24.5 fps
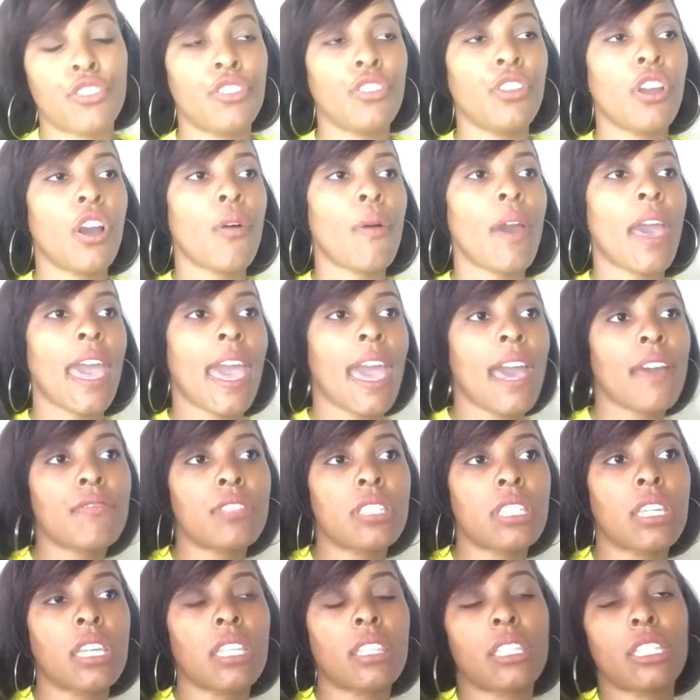You don't have
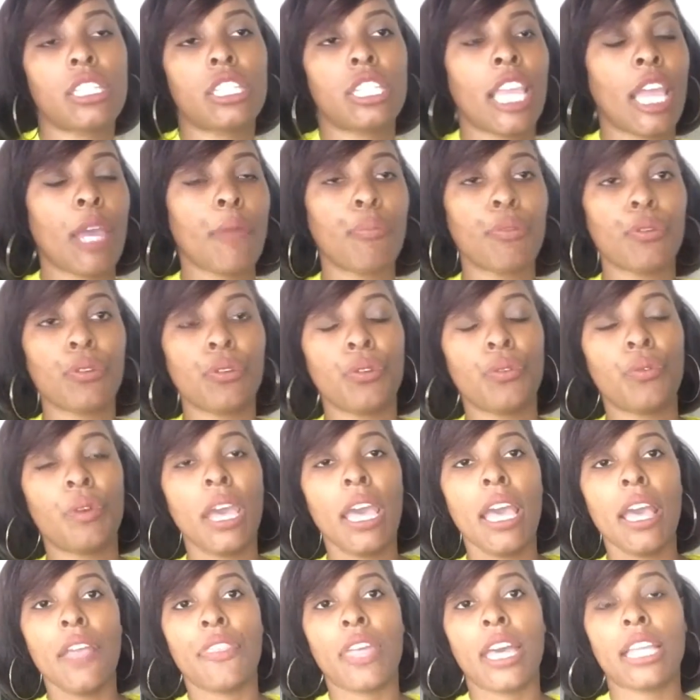to get the shampoo
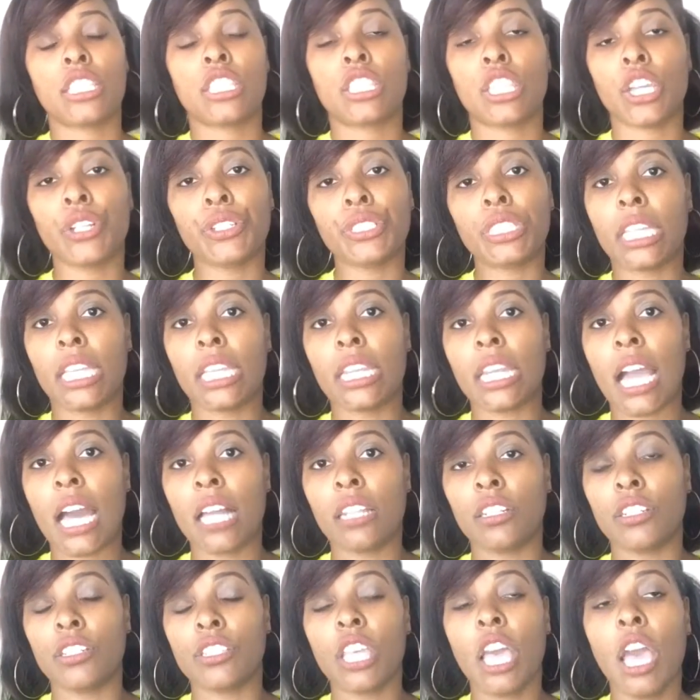that's
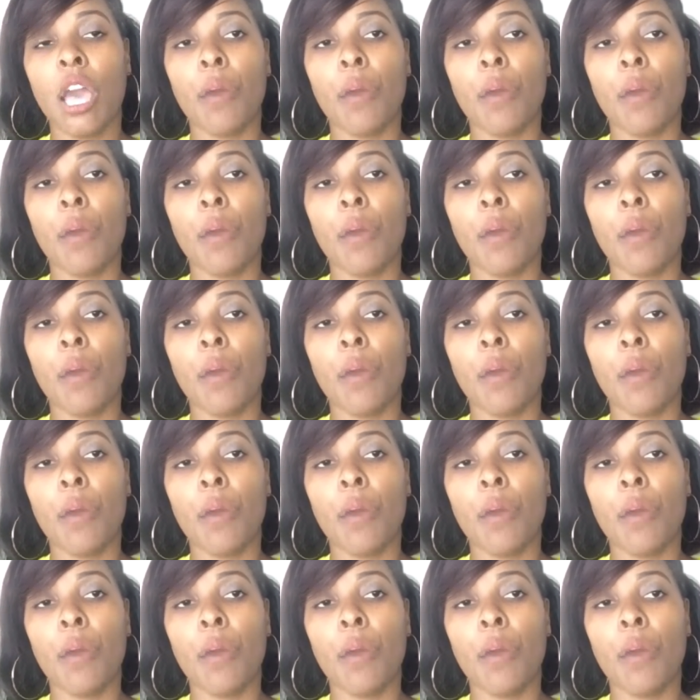$13.